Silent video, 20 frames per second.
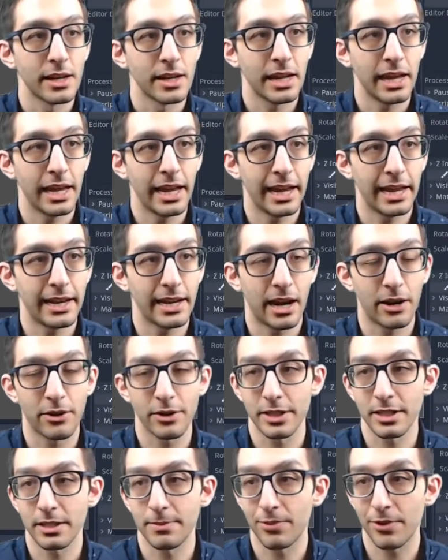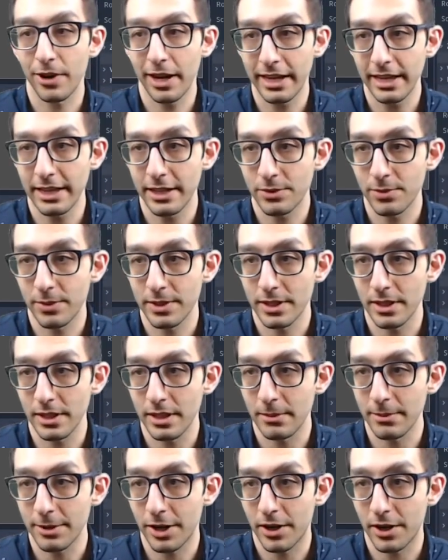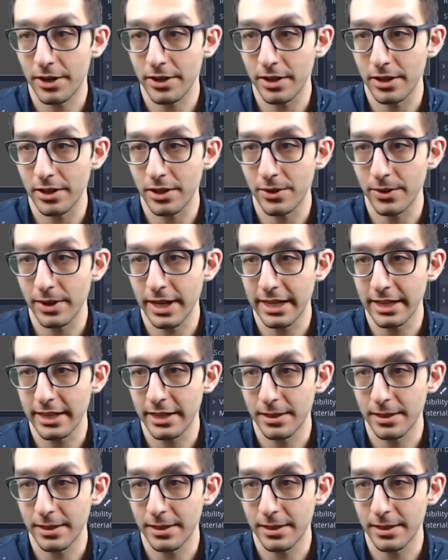And our sprite, this one's a little bit harder to locate.